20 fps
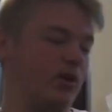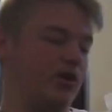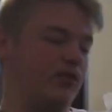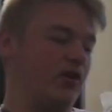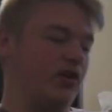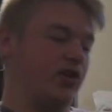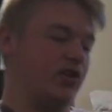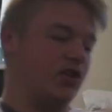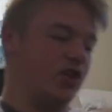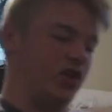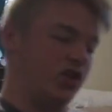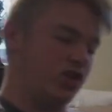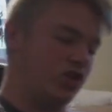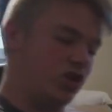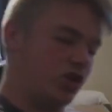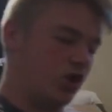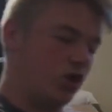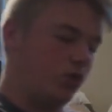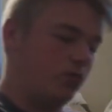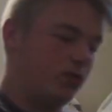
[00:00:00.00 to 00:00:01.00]
I say
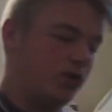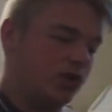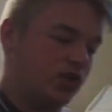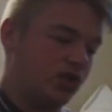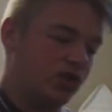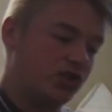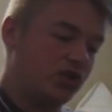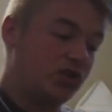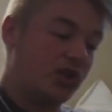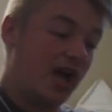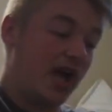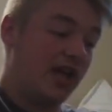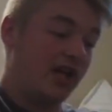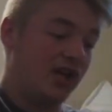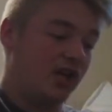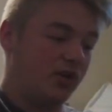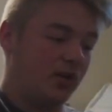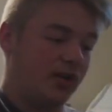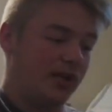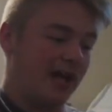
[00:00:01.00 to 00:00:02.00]
scope, because it's
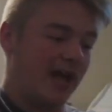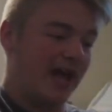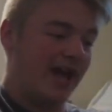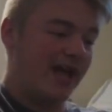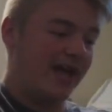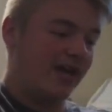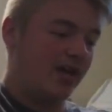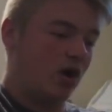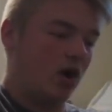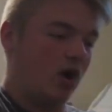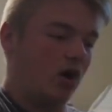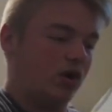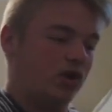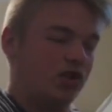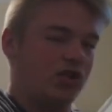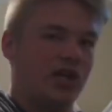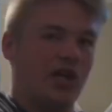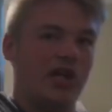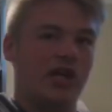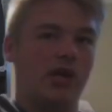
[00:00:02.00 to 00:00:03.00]
technically an ACOG
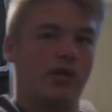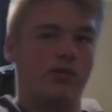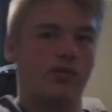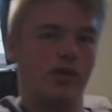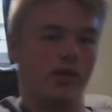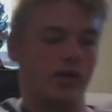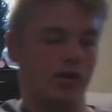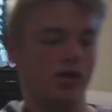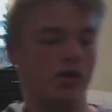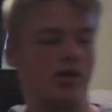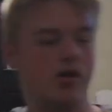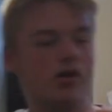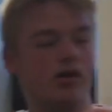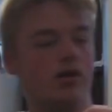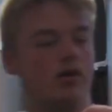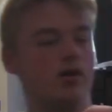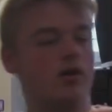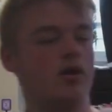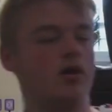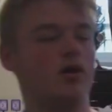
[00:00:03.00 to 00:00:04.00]
sight, I think.
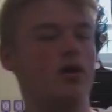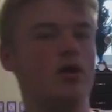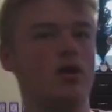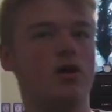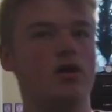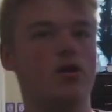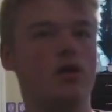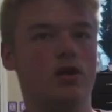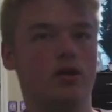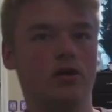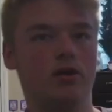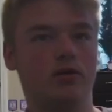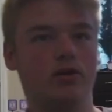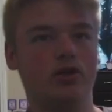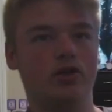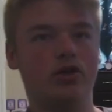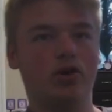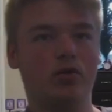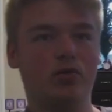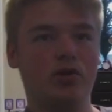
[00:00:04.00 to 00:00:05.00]
You
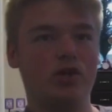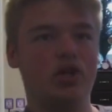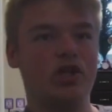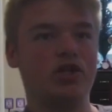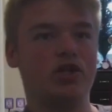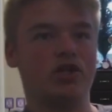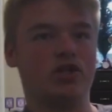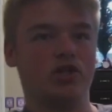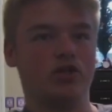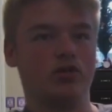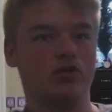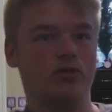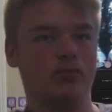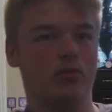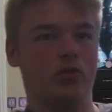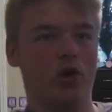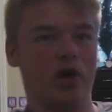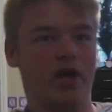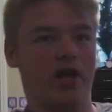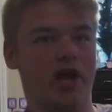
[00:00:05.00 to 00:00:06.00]
don't need to do the
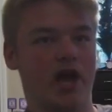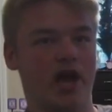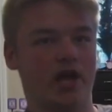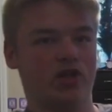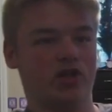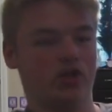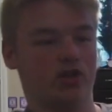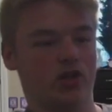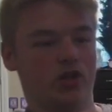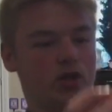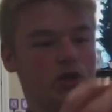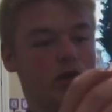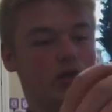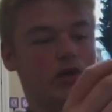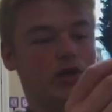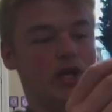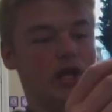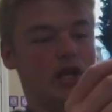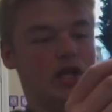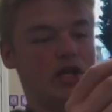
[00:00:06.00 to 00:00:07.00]
break action,
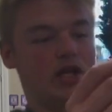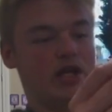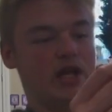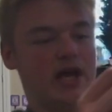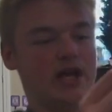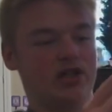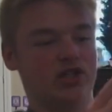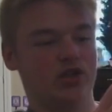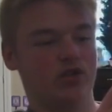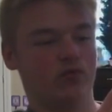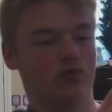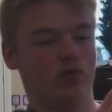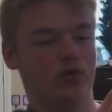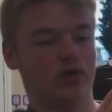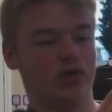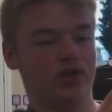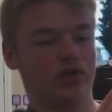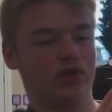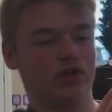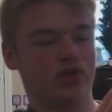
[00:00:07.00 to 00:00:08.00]
though. It has a really
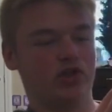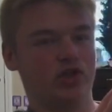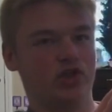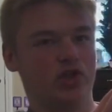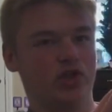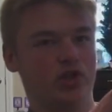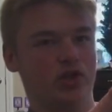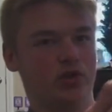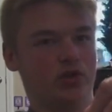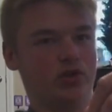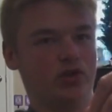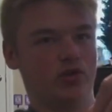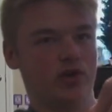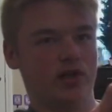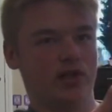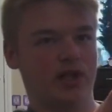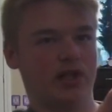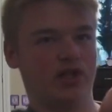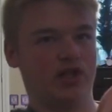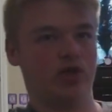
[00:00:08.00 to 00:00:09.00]
good seal, so I
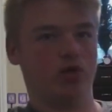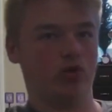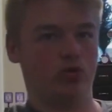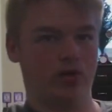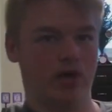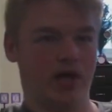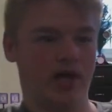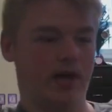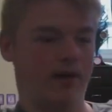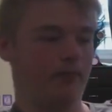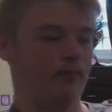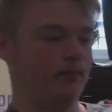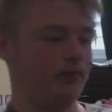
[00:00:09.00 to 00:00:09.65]
like to do that.